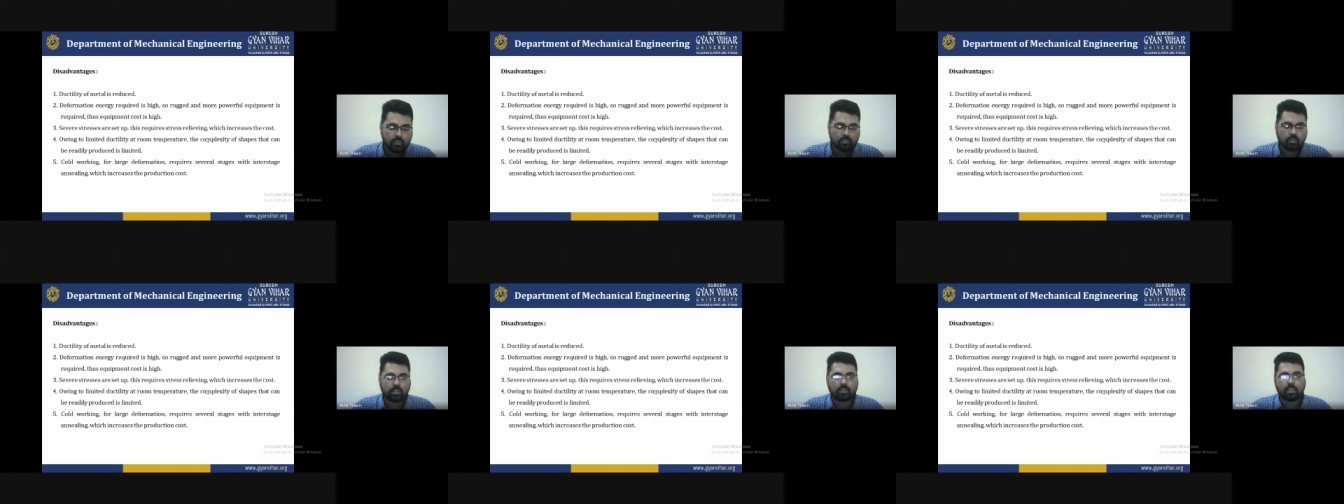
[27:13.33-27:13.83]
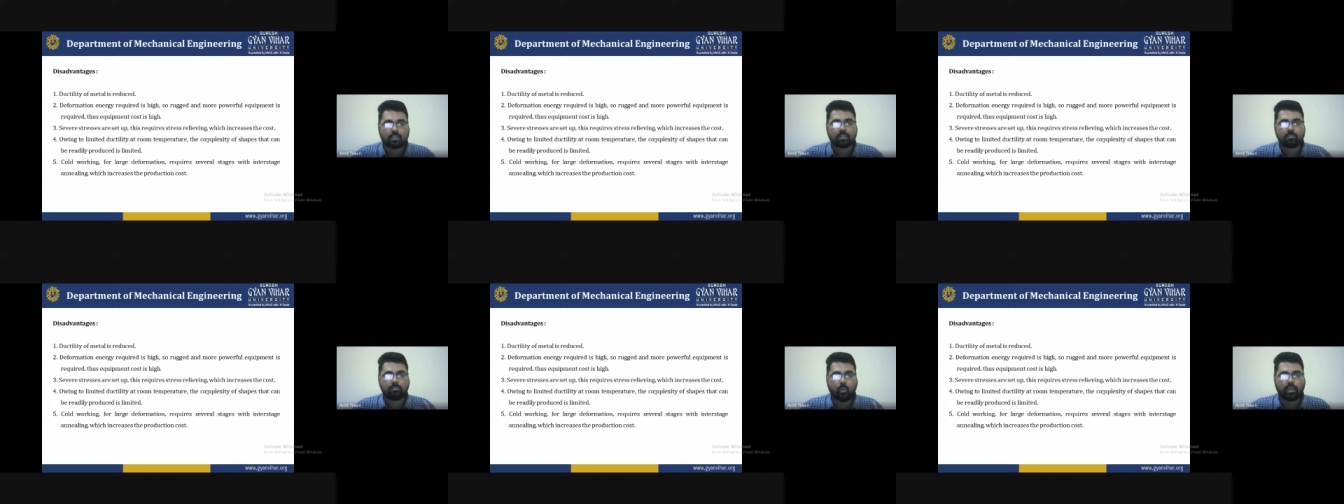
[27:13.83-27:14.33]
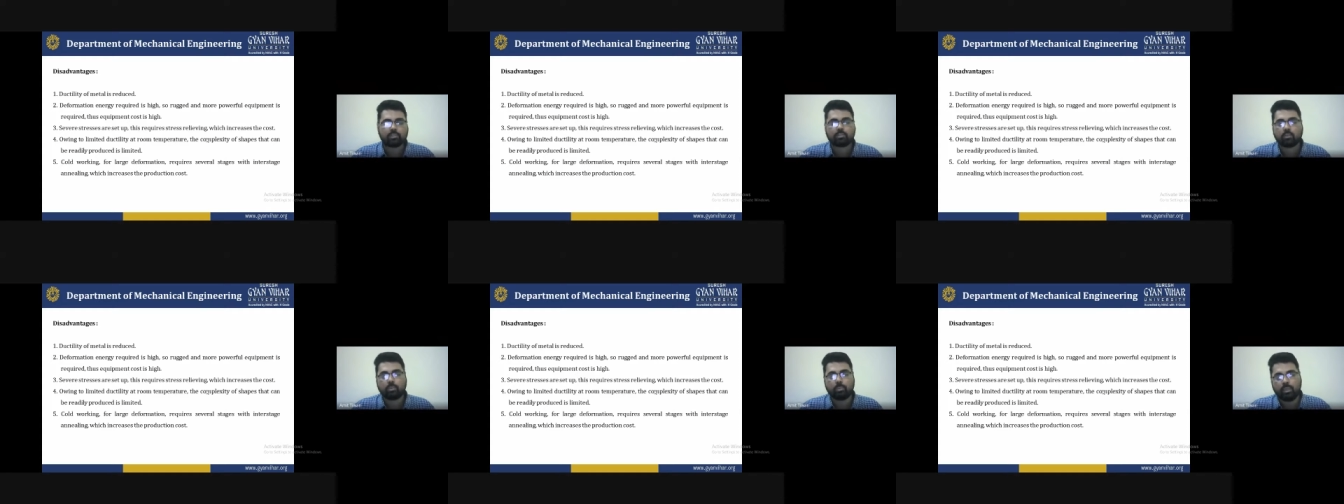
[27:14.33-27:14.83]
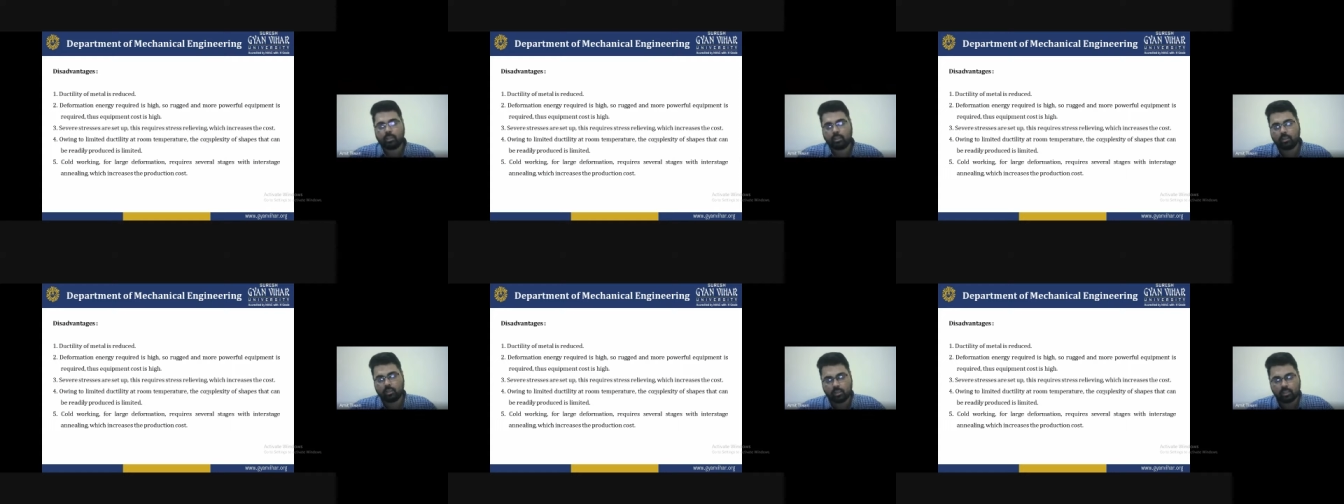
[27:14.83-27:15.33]
So these are some points to
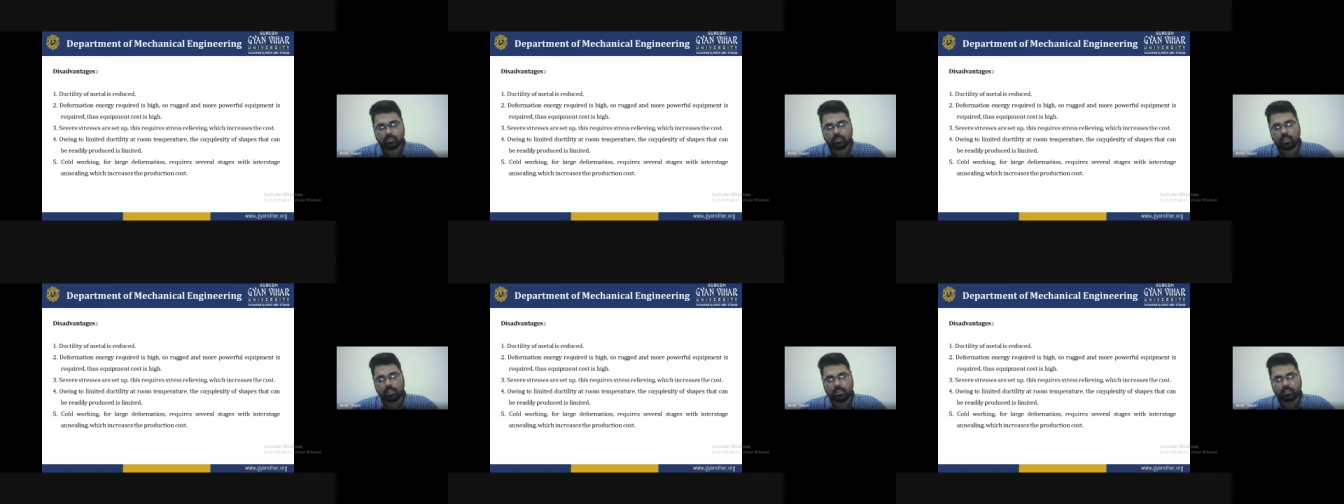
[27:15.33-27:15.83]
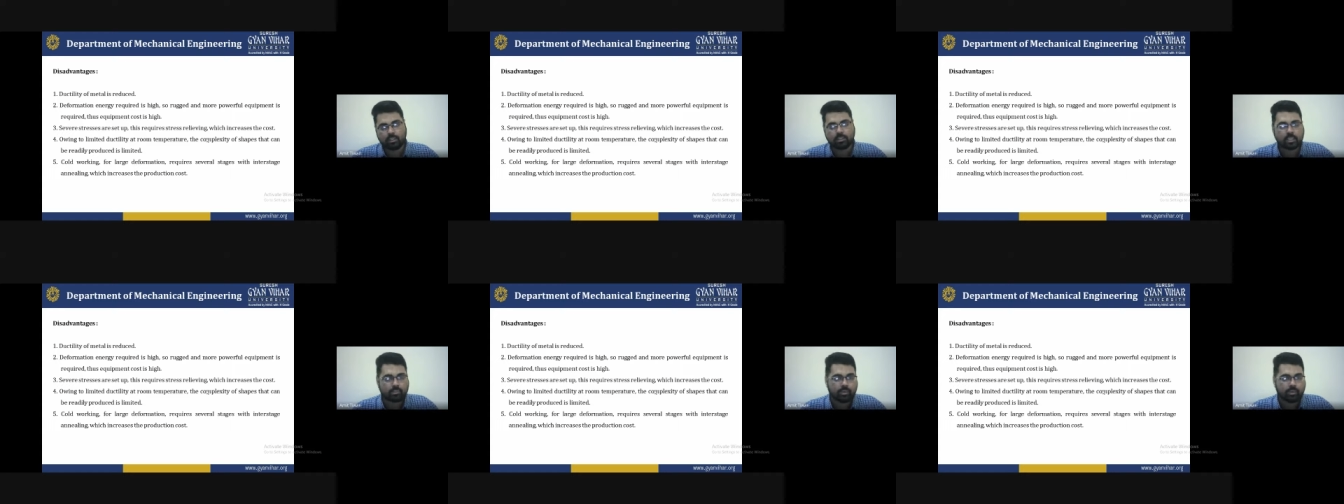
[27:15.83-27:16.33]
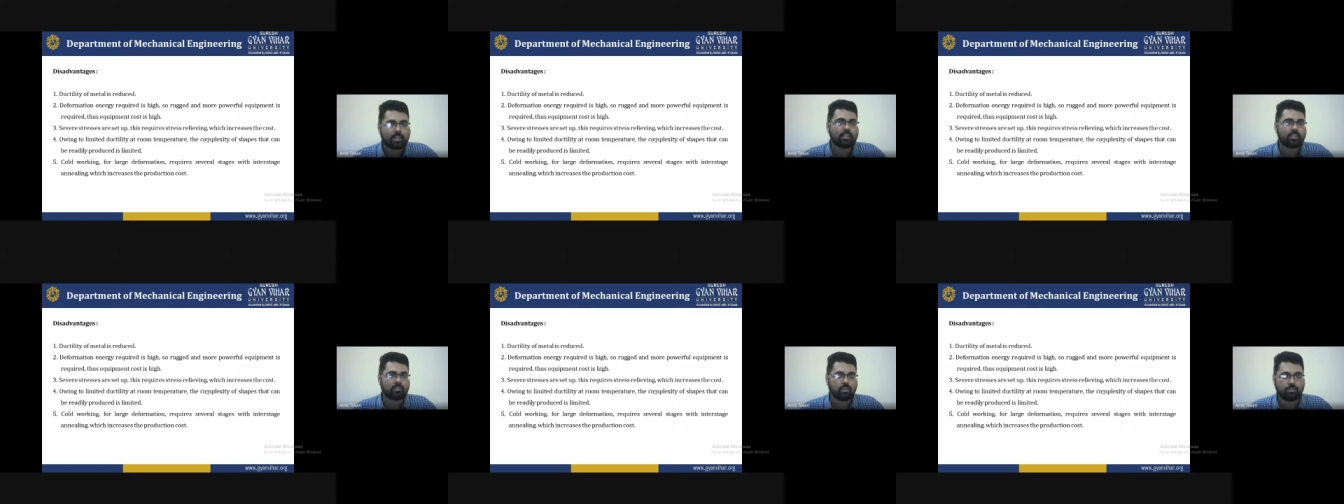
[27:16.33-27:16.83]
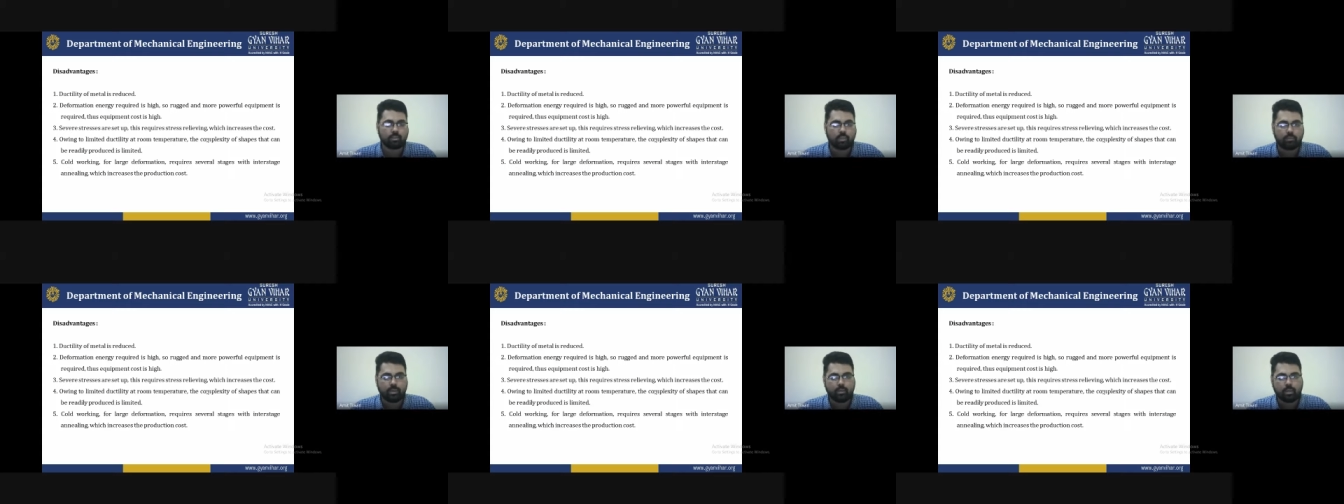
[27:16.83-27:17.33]
be considered as a disadvantages of the
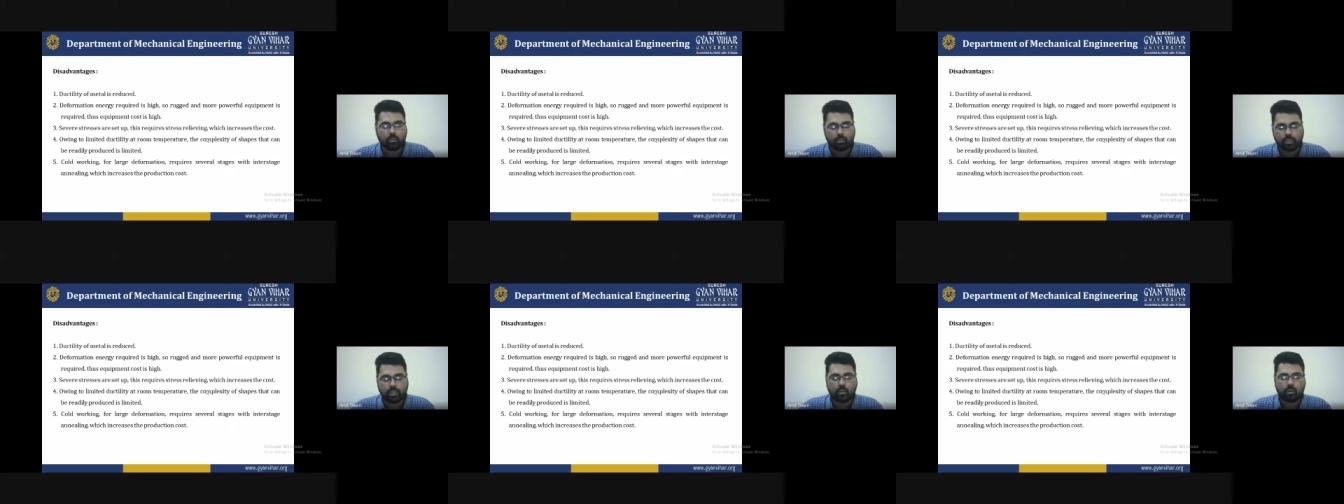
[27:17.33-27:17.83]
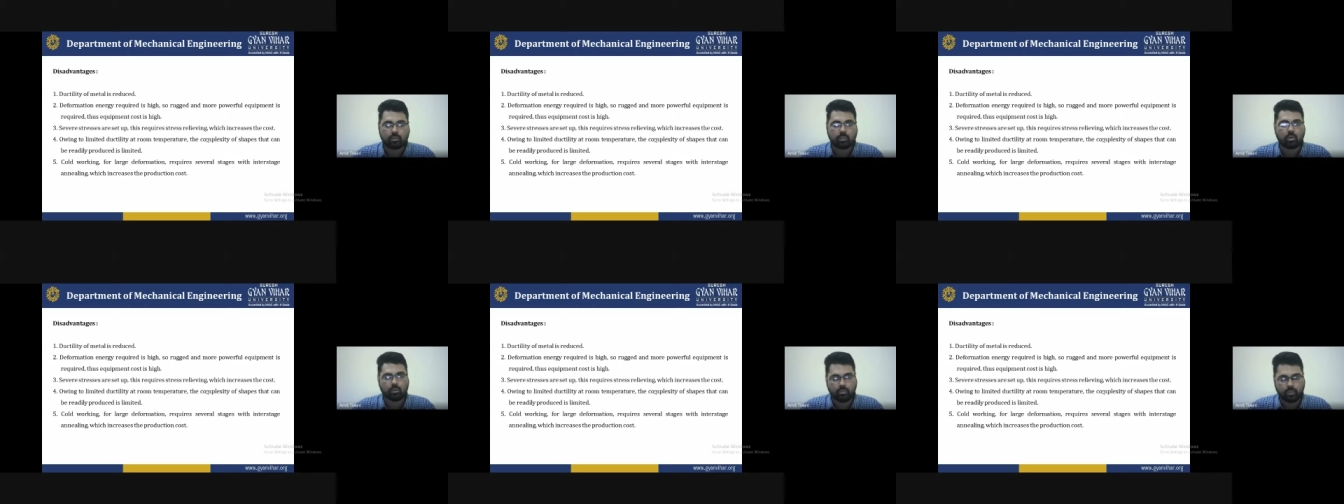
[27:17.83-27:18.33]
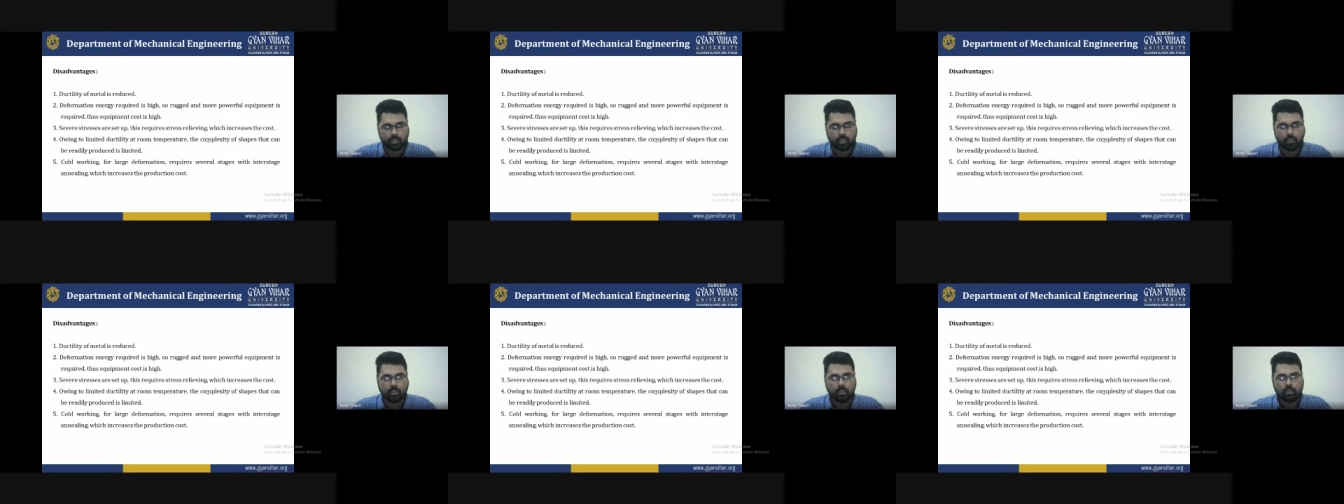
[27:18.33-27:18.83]
when you are working on the cold working.